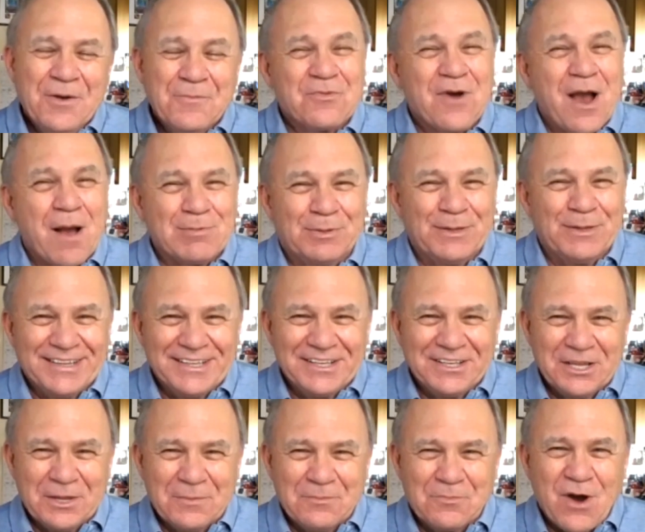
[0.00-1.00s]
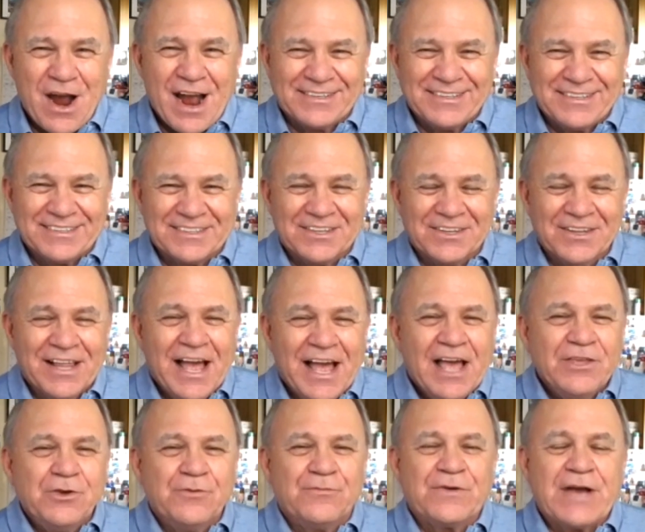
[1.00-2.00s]
Probably a little impractical.
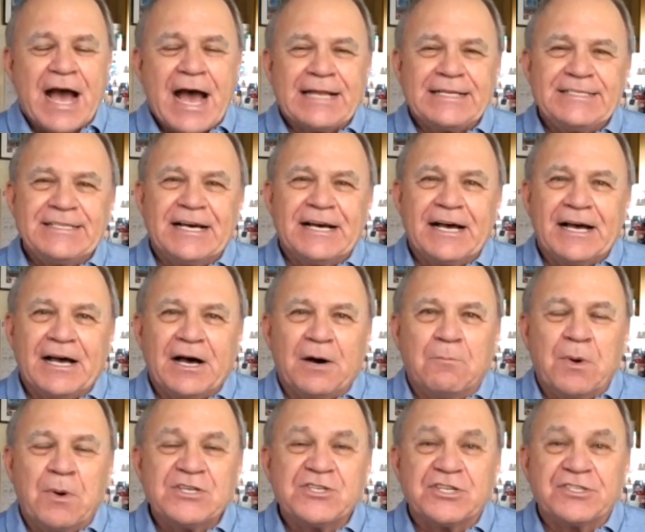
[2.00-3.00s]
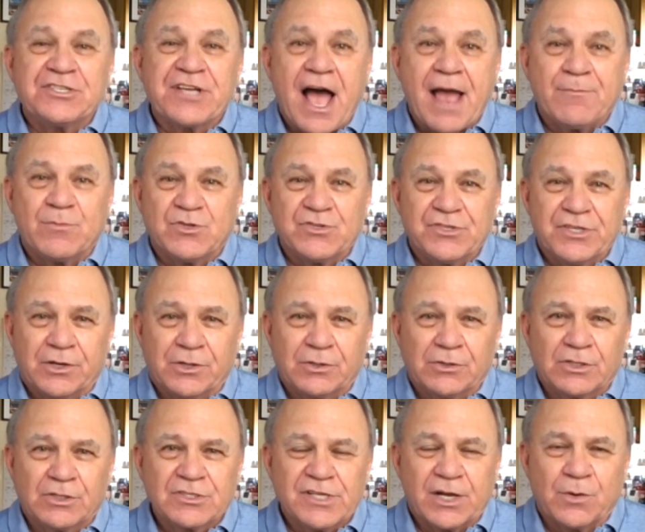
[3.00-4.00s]
You've got a bunch of timers there, it
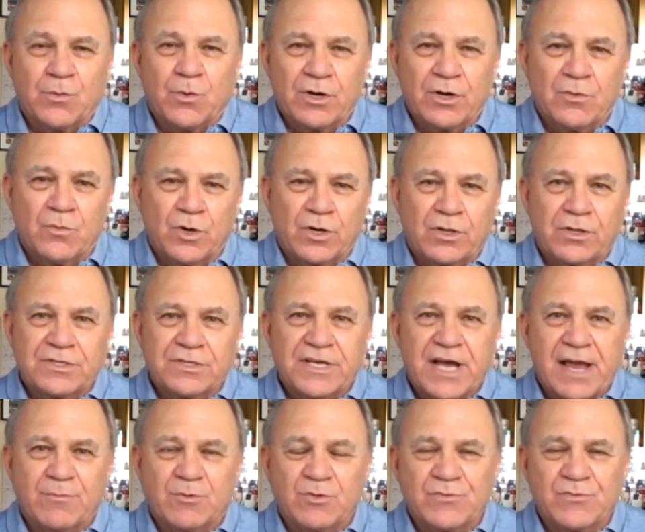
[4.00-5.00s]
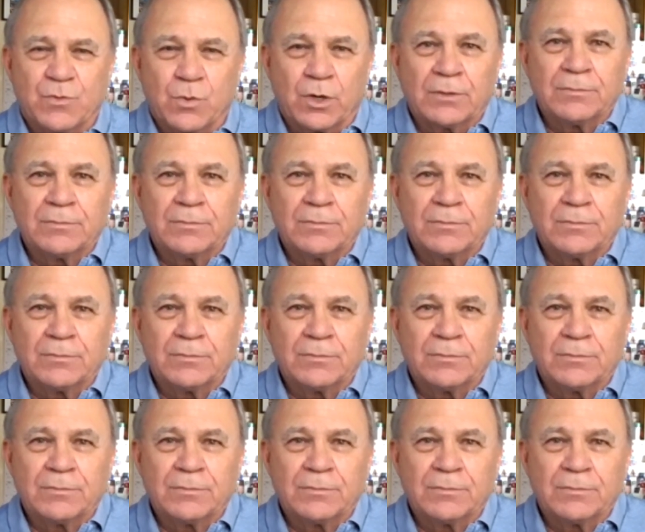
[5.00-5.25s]
looks like. What are the timers for?